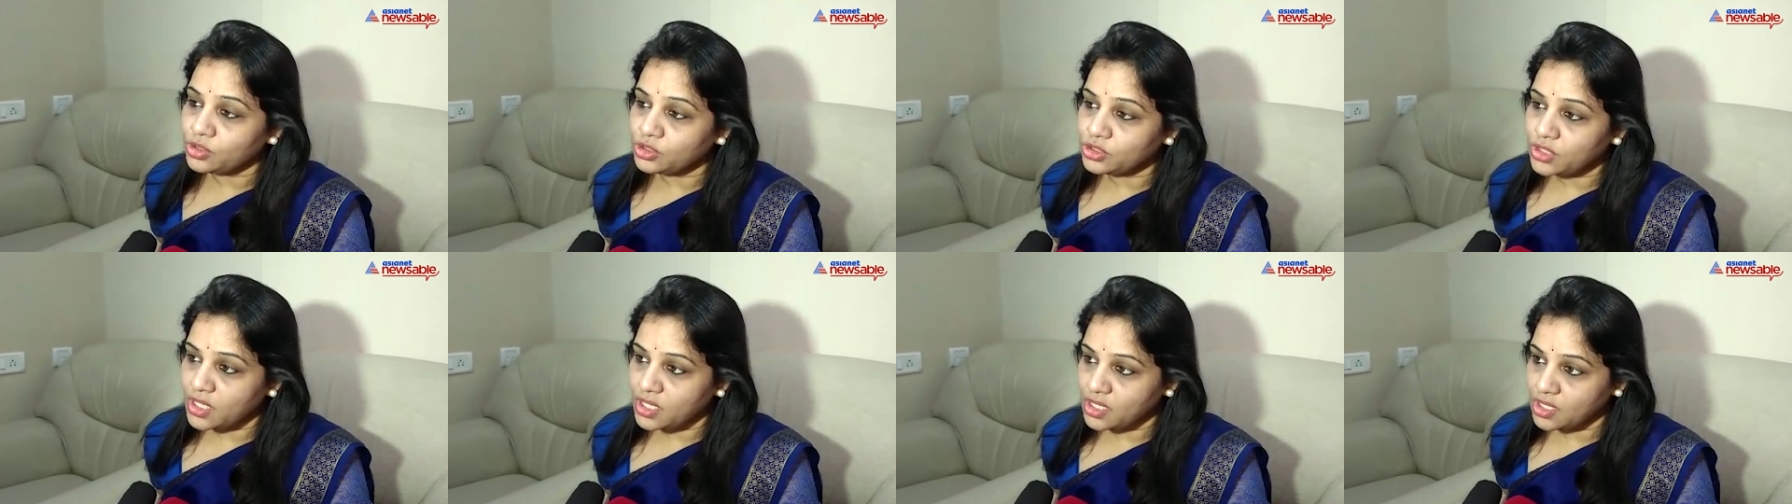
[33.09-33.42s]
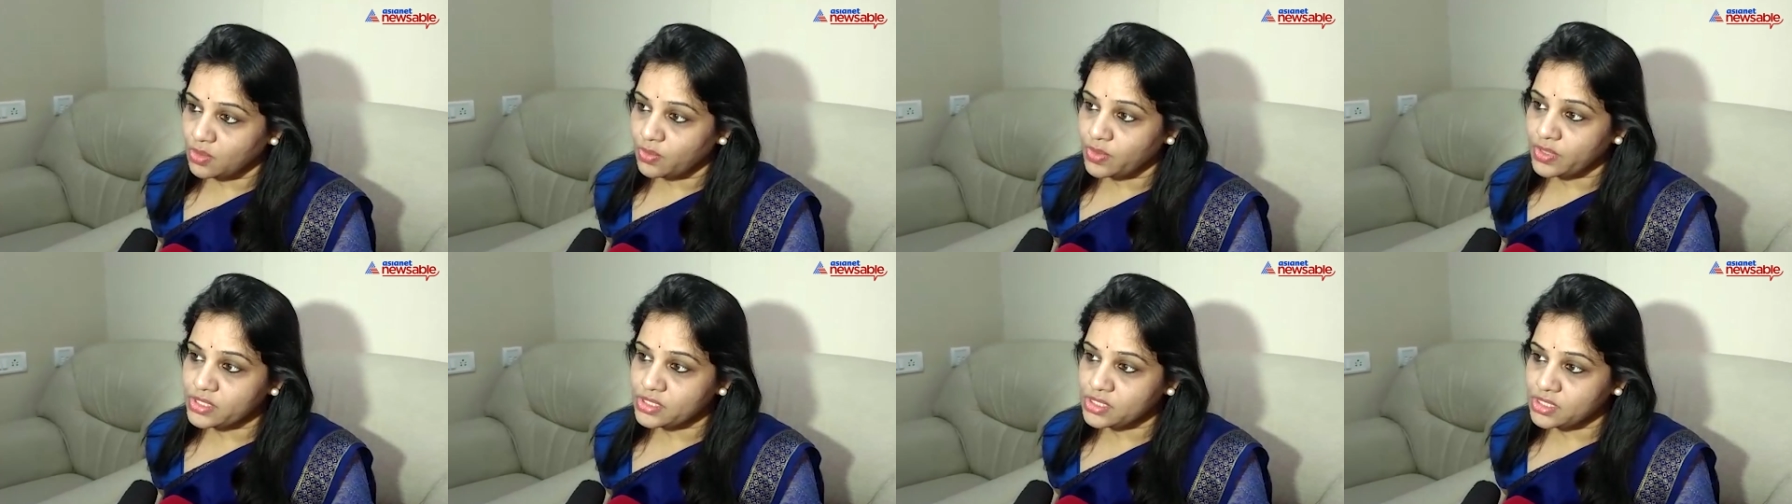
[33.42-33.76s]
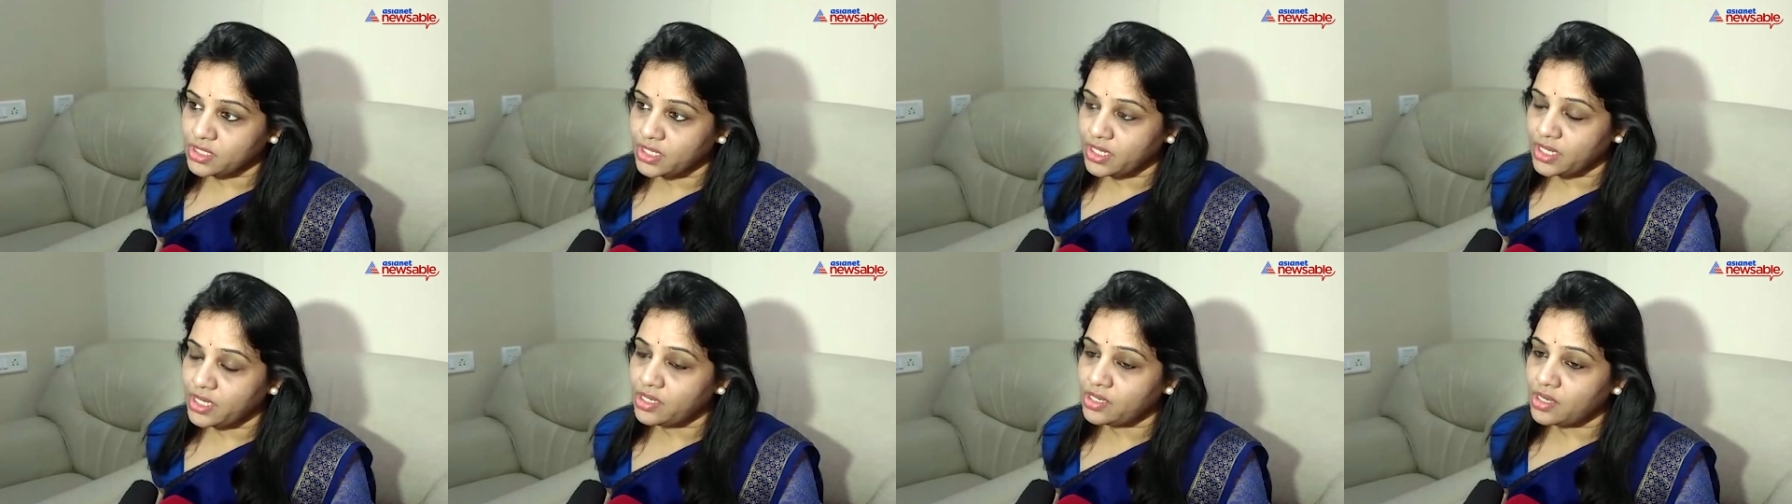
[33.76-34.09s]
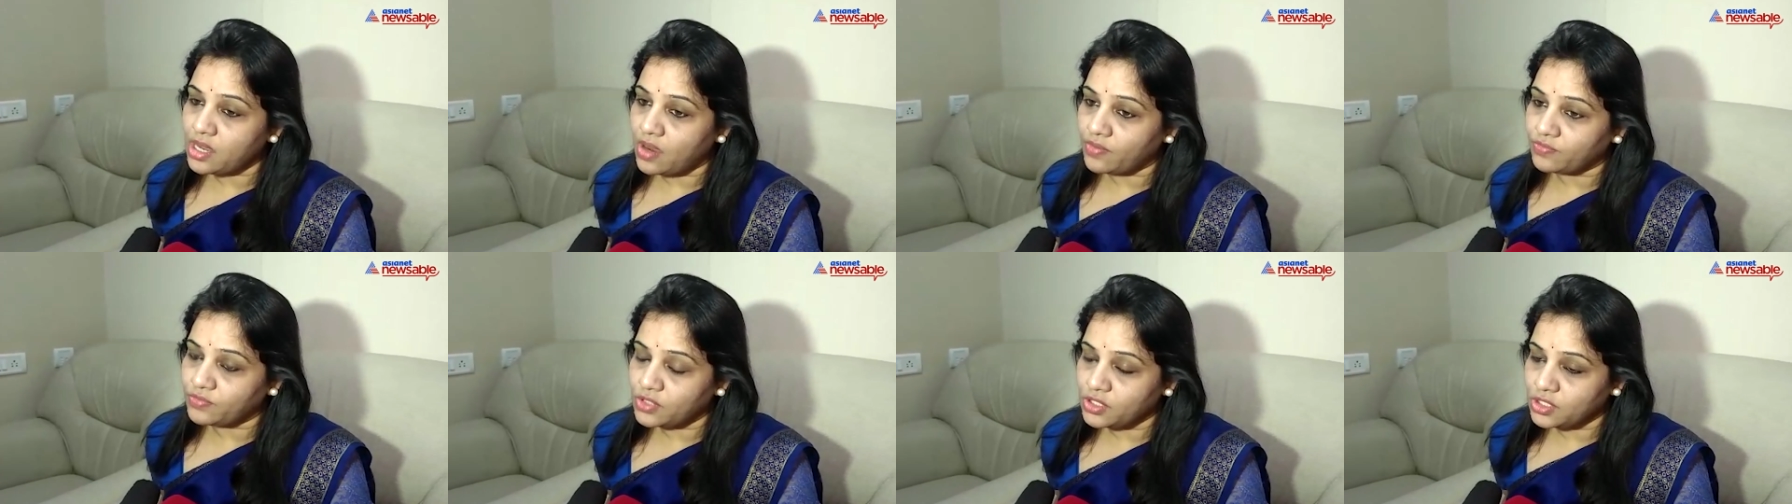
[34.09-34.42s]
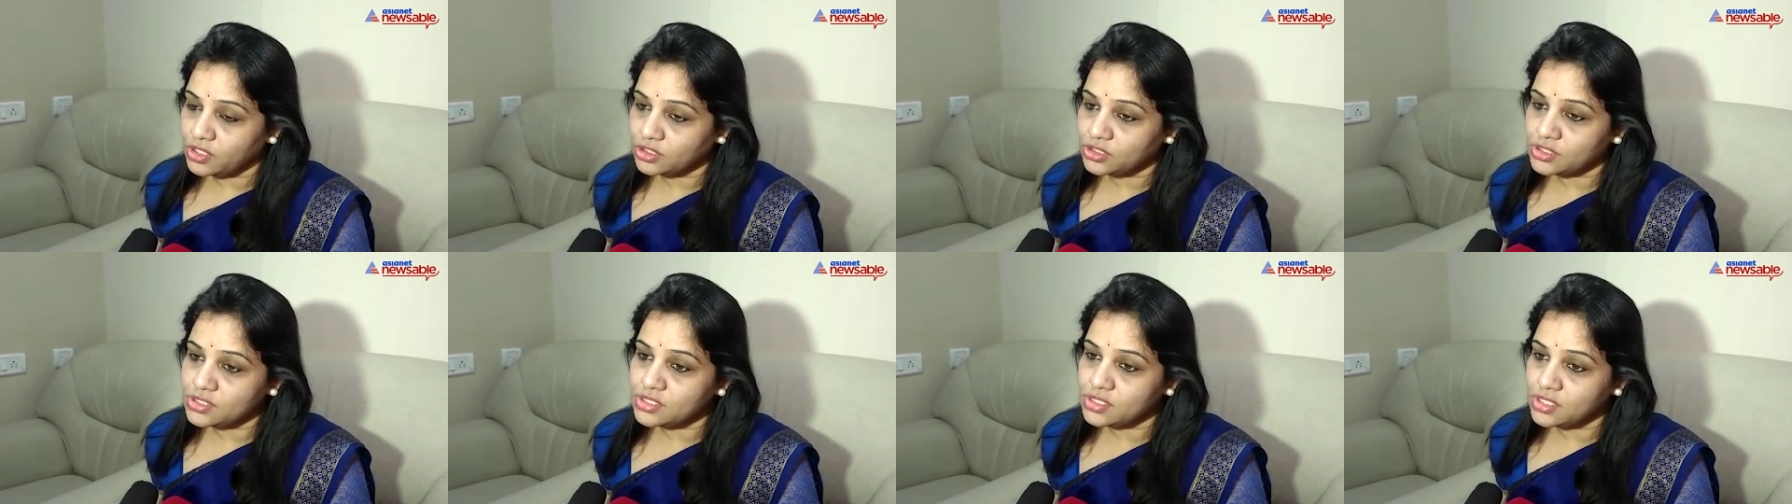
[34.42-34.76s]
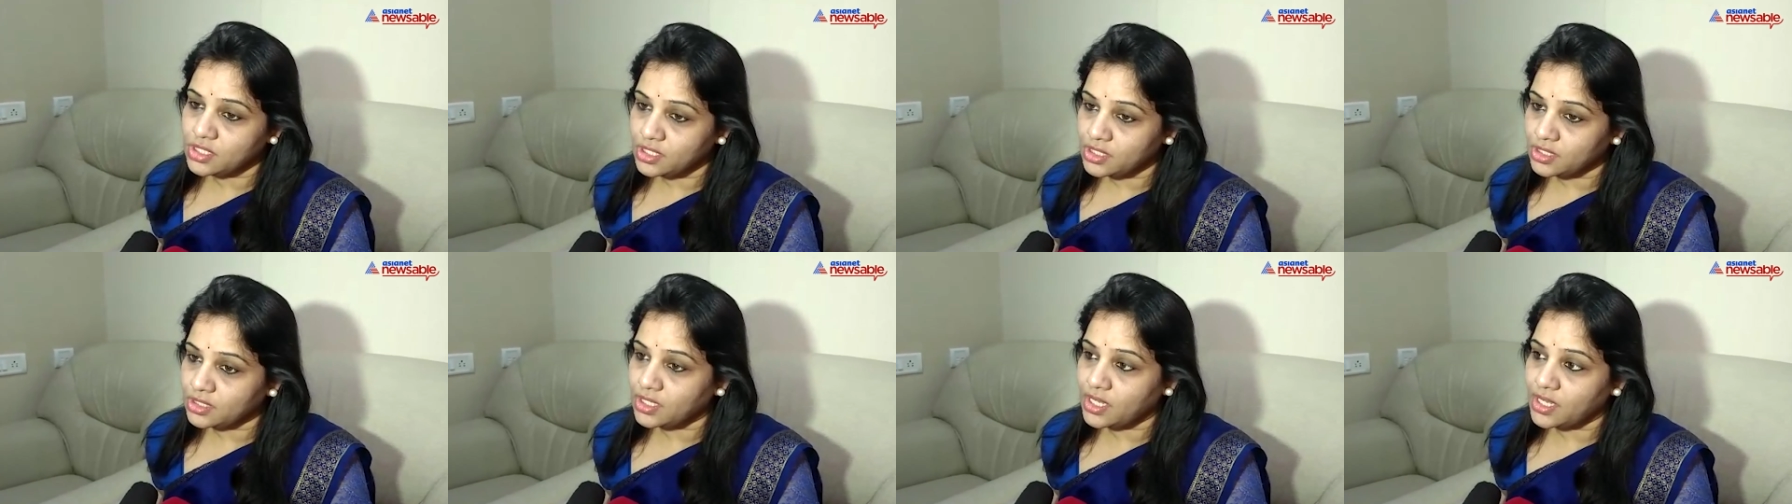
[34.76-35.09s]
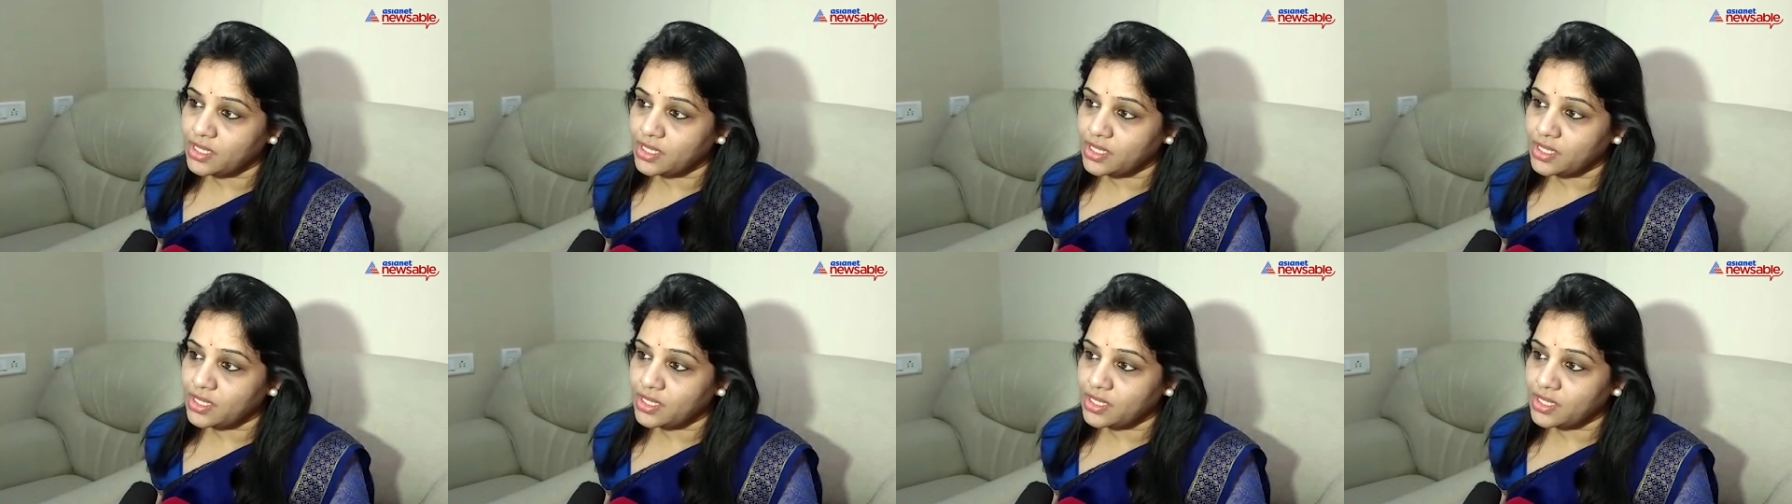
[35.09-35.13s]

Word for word: shall investigate after registering a